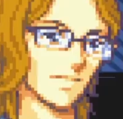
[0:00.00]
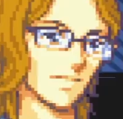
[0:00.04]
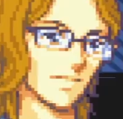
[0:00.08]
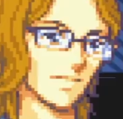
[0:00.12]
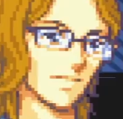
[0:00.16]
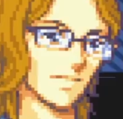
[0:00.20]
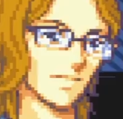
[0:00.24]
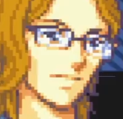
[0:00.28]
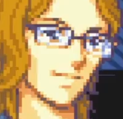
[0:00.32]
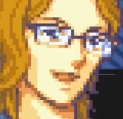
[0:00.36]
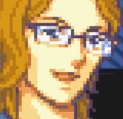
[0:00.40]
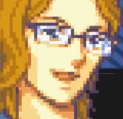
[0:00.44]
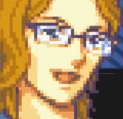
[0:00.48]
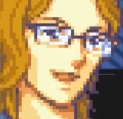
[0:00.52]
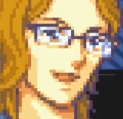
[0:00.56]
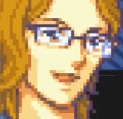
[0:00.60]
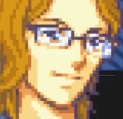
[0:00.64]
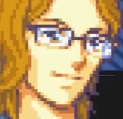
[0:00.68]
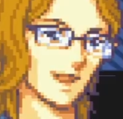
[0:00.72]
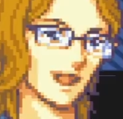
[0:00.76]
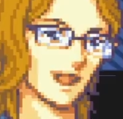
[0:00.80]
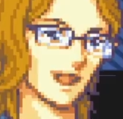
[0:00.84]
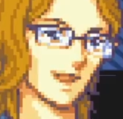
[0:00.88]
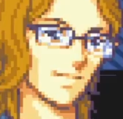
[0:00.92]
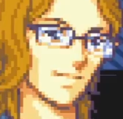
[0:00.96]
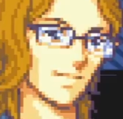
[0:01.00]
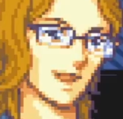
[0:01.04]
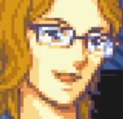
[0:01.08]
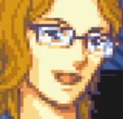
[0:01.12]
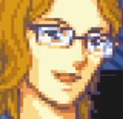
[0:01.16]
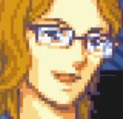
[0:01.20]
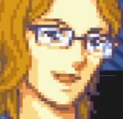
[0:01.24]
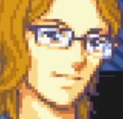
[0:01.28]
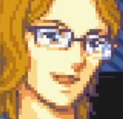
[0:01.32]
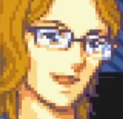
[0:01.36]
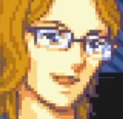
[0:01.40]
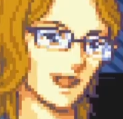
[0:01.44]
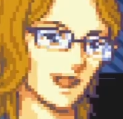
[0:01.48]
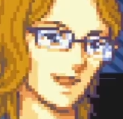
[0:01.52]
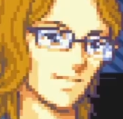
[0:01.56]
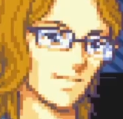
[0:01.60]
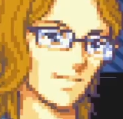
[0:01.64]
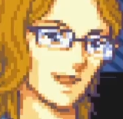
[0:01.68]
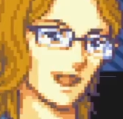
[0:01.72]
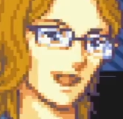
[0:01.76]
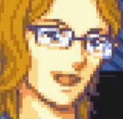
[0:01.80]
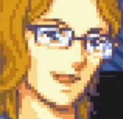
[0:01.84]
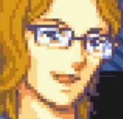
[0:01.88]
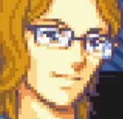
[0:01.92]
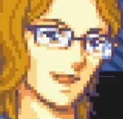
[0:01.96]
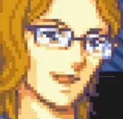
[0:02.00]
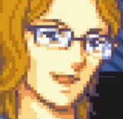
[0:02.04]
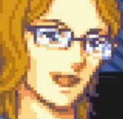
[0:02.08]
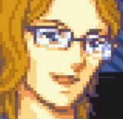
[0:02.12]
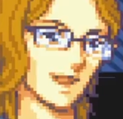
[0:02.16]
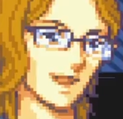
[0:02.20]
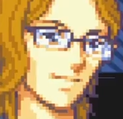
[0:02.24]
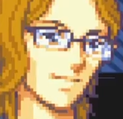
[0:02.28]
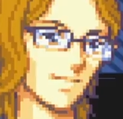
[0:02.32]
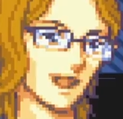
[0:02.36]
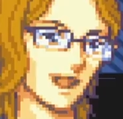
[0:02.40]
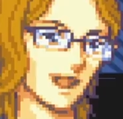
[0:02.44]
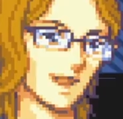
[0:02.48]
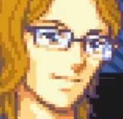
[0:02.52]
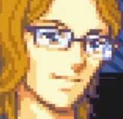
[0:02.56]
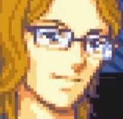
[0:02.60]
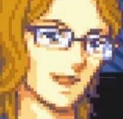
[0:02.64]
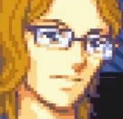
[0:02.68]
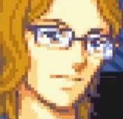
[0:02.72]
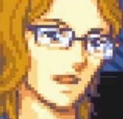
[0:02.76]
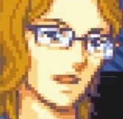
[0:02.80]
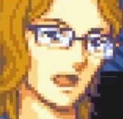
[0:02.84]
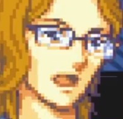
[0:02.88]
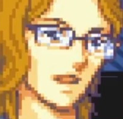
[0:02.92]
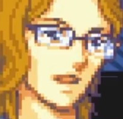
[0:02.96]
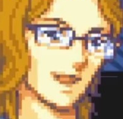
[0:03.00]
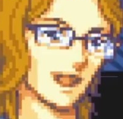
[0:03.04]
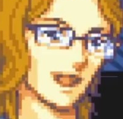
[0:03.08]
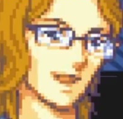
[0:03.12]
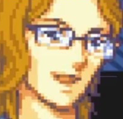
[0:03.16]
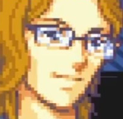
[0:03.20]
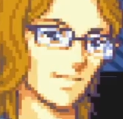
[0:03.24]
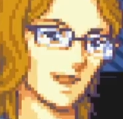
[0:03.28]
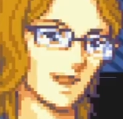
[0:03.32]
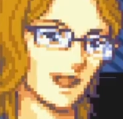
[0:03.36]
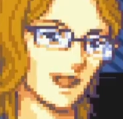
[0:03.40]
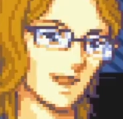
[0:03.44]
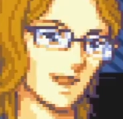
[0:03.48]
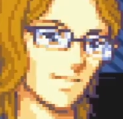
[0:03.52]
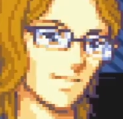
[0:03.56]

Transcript: would really like it if they changed the.